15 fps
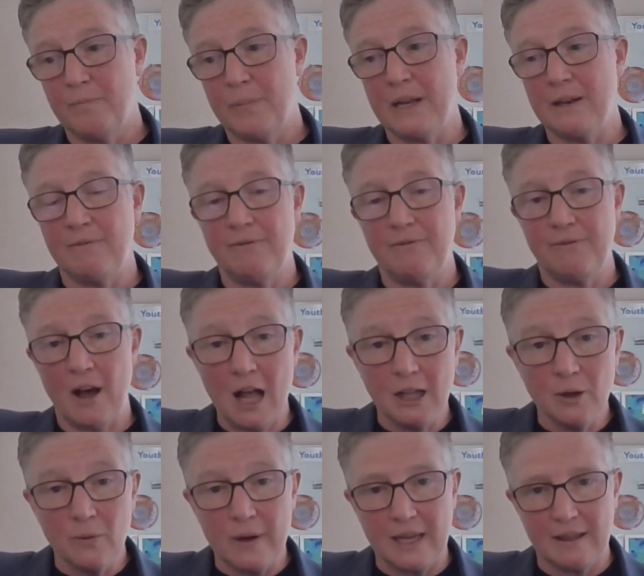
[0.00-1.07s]
But
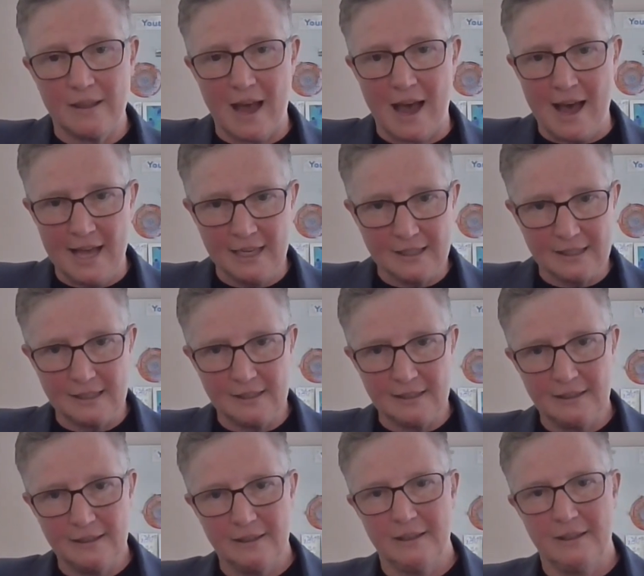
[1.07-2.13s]
following that,
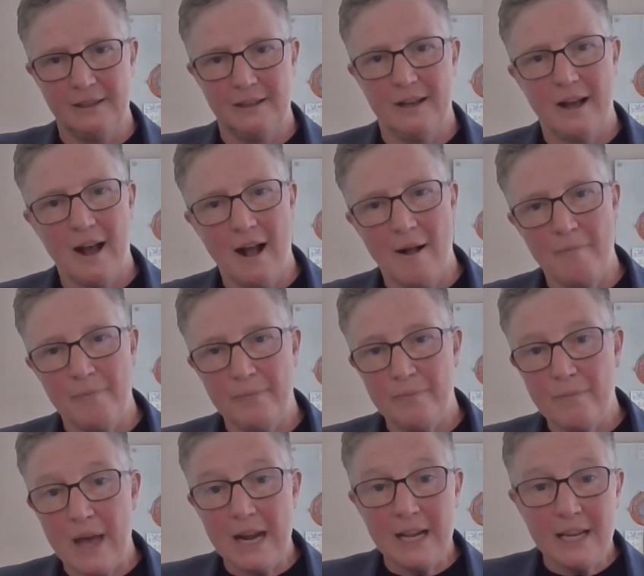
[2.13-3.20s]

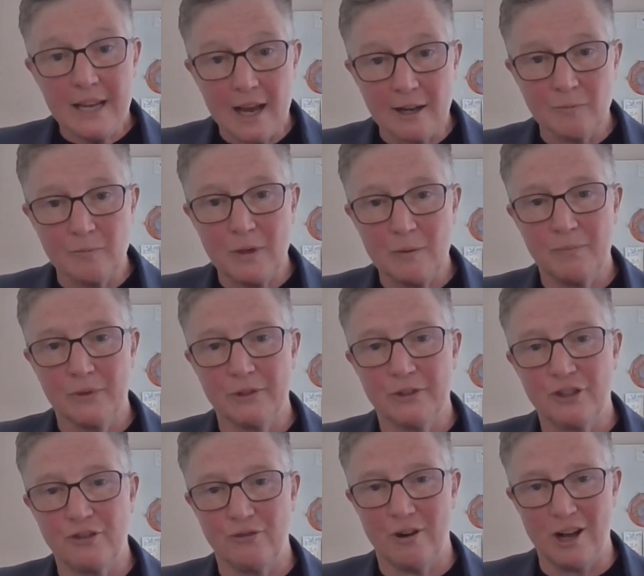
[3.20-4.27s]
many young people
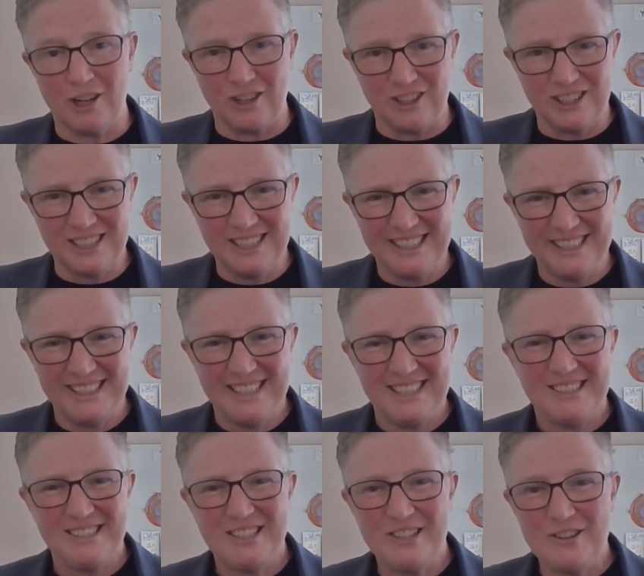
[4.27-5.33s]
struggle
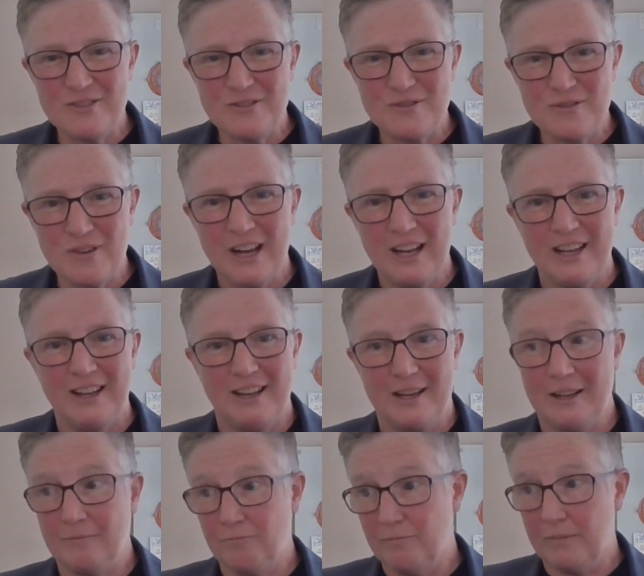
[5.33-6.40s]
to
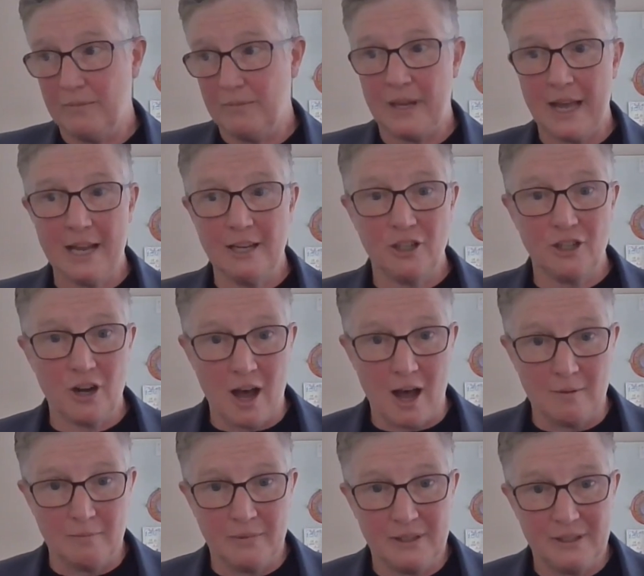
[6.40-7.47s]
get
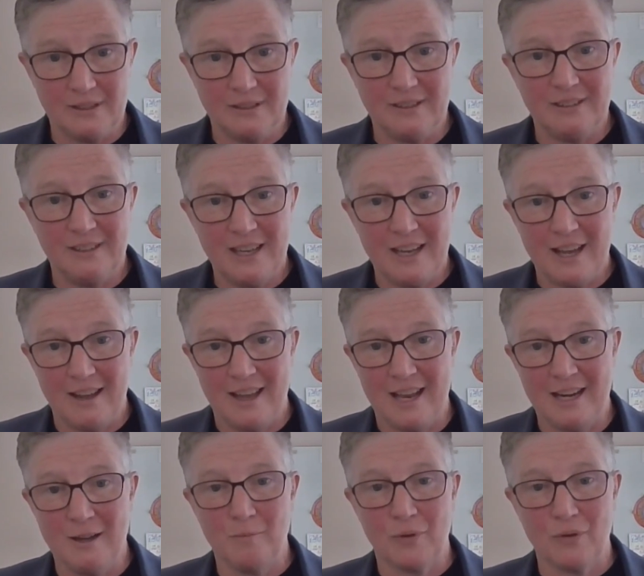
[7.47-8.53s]
jobs
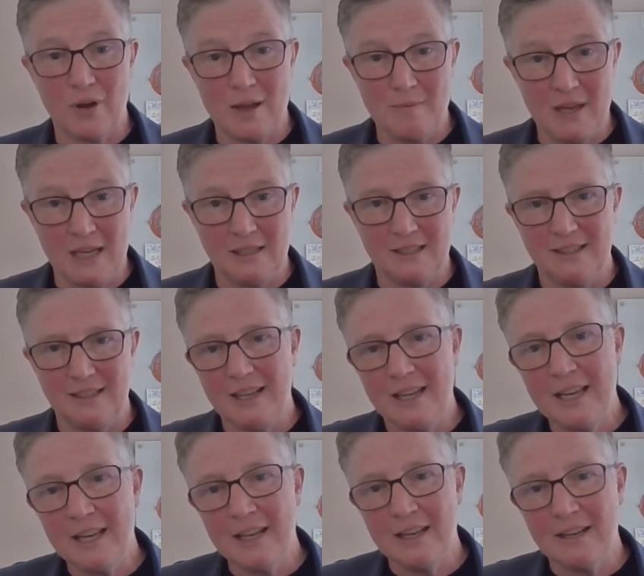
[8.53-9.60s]
and employment
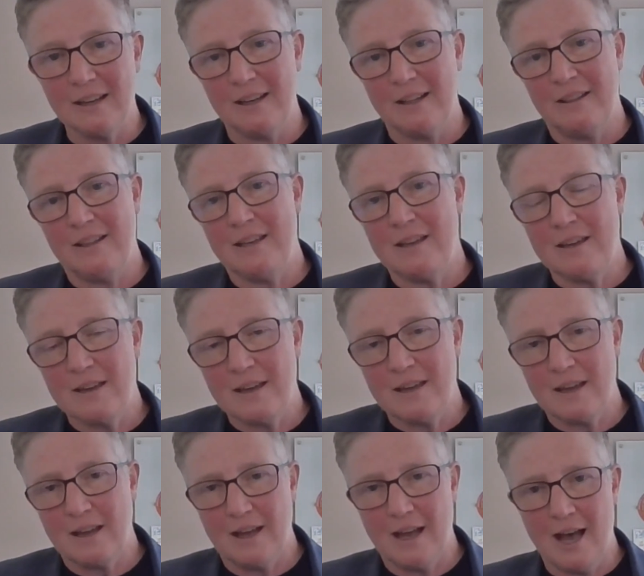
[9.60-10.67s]
in
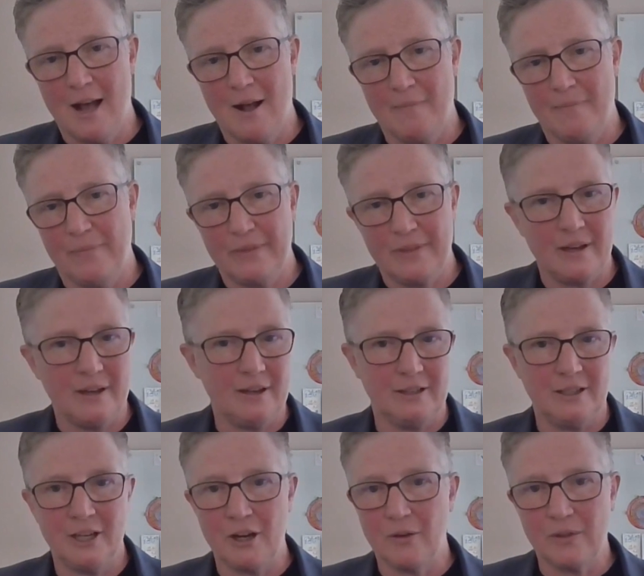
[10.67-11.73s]
the
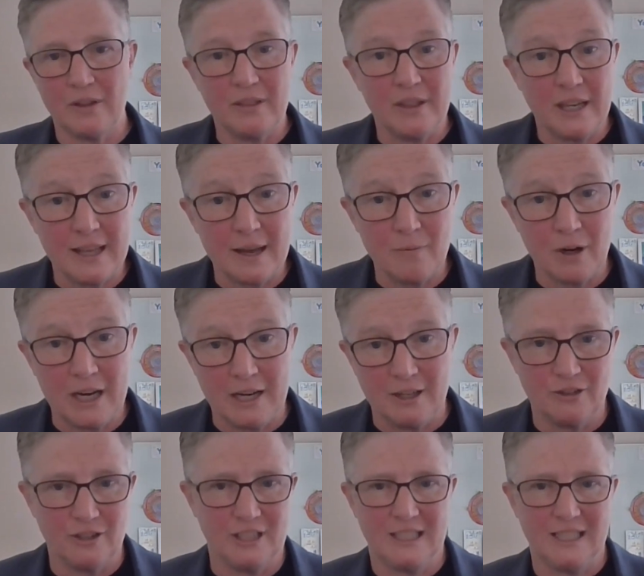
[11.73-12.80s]
thing they were
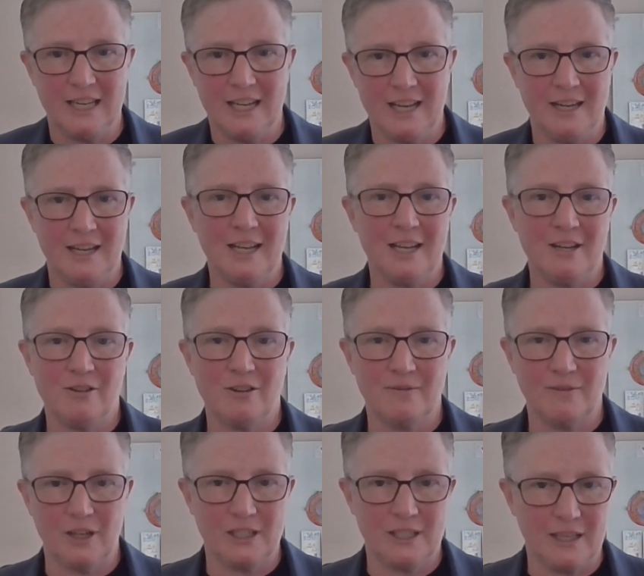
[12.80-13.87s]
interested in
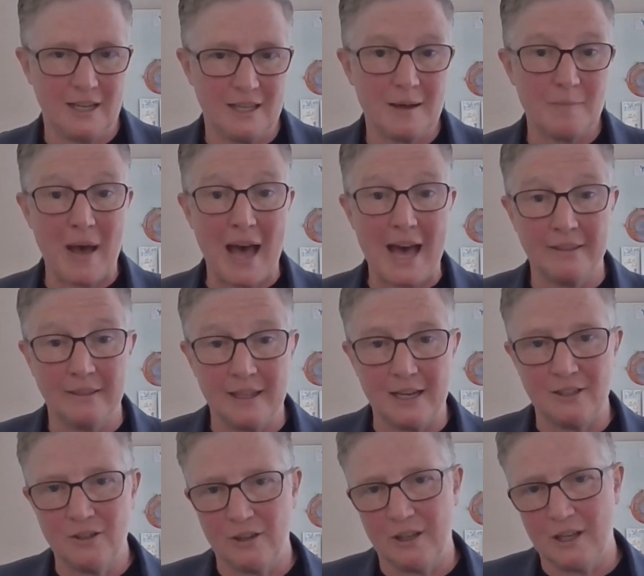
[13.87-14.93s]
university, the path
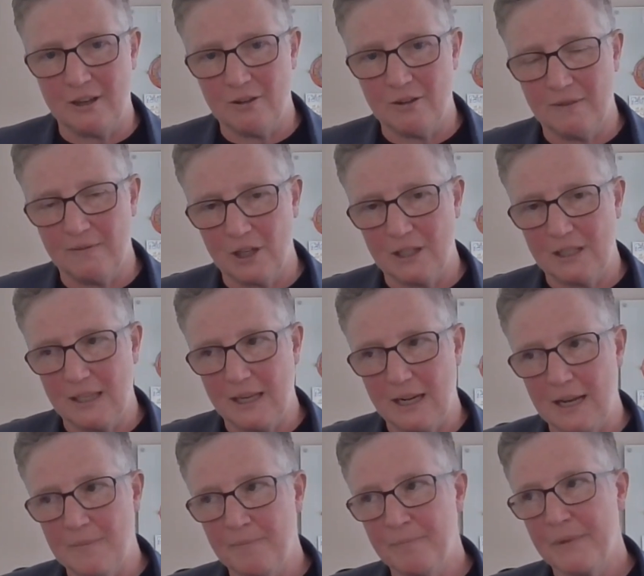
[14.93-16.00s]
they took in
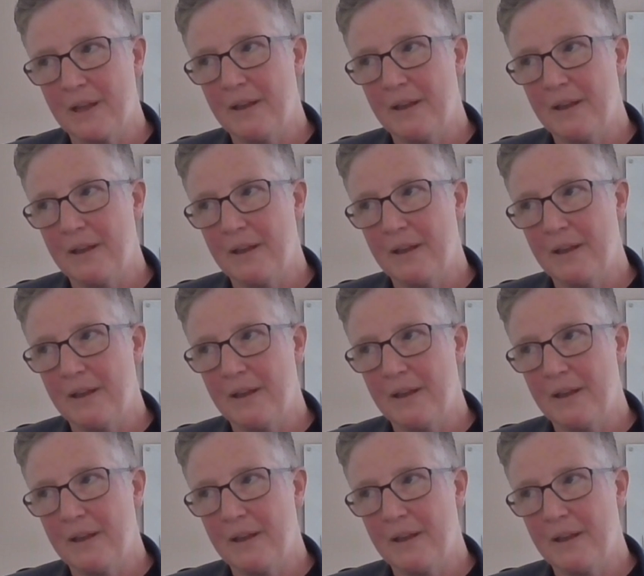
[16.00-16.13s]
university.